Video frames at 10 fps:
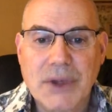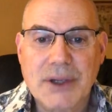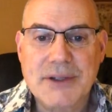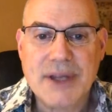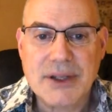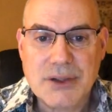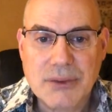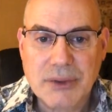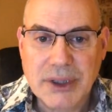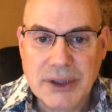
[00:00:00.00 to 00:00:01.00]

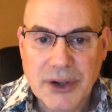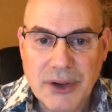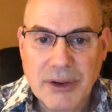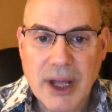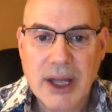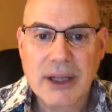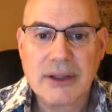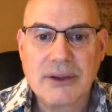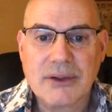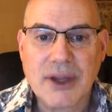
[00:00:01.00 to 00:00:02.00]
sensory
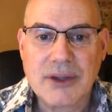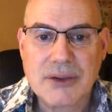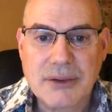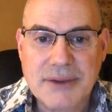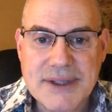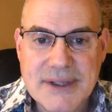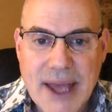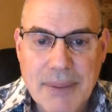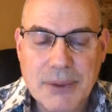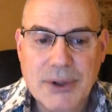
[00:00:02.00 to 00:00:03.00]
neurons, sensory
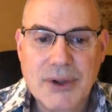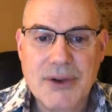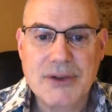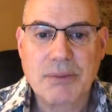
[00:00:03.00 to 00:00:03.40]
receptors,